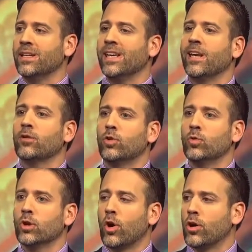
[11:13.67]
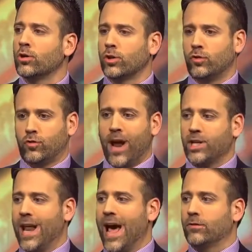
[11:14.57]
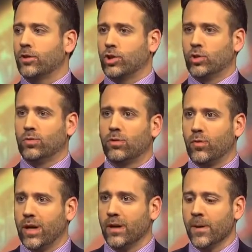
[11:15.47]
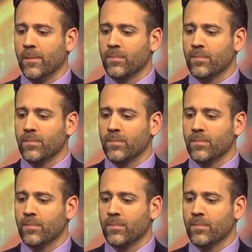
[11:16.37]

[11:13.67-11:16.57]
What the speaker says: needing to learn to stretch it out to shoot the 3.